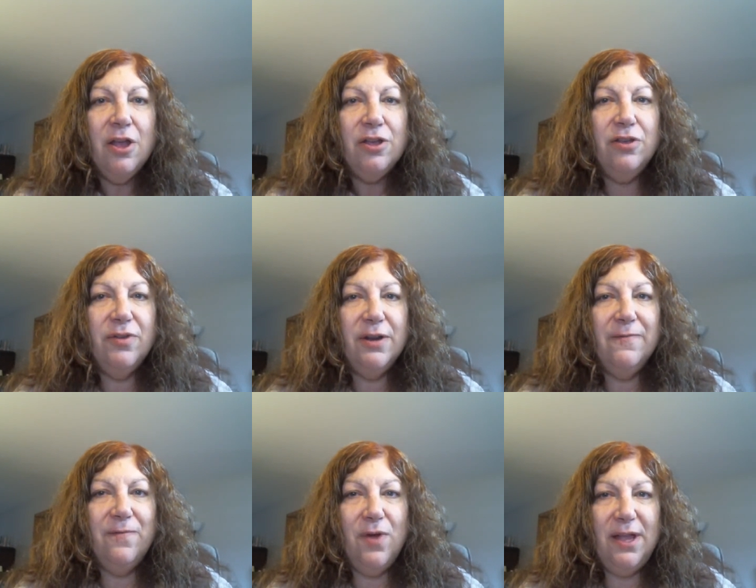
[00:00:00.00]
You can
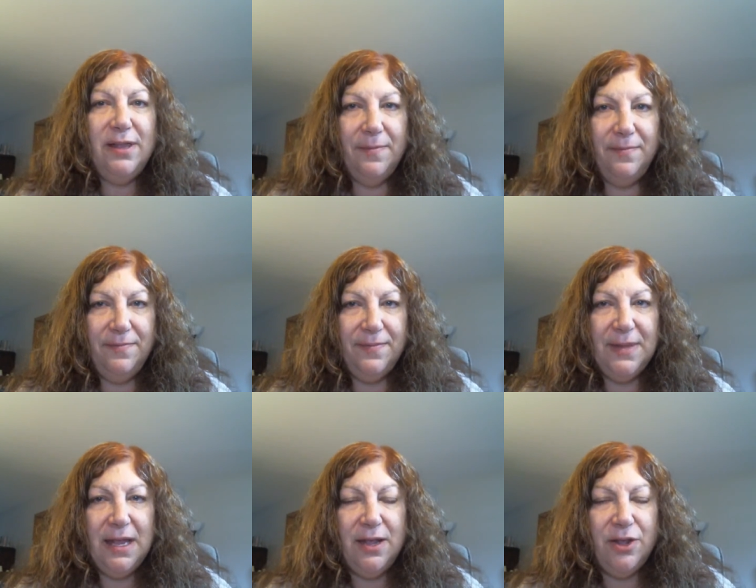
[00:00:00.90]
avoid them.
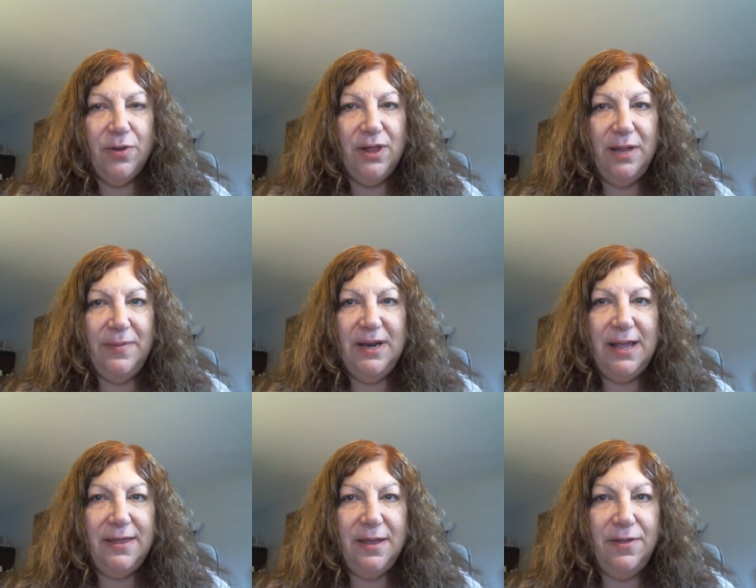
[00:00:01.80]
You
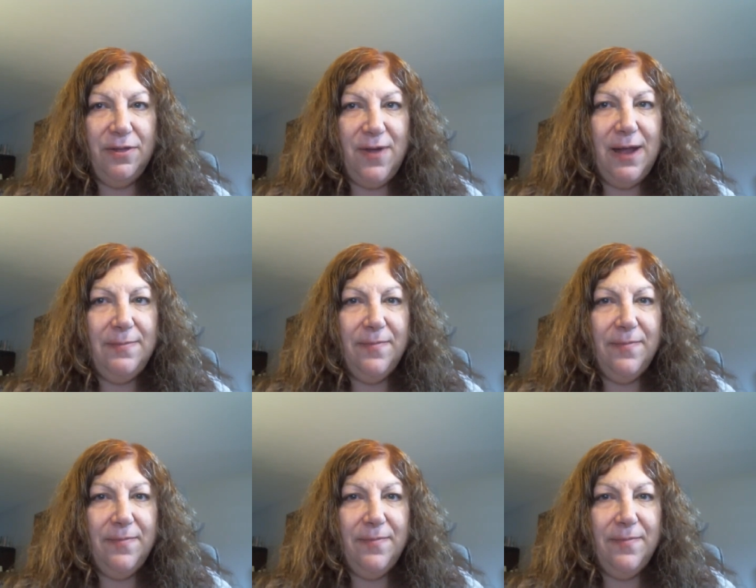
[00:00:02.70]
eliminate the threat